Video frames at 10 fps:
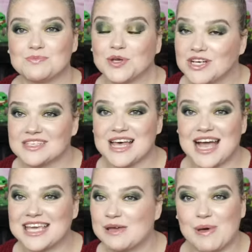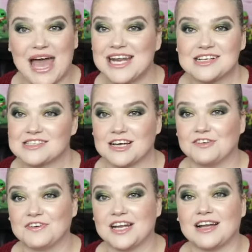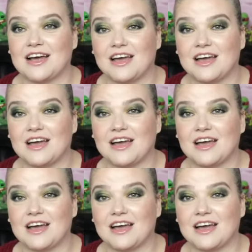because I keep adding stuff, and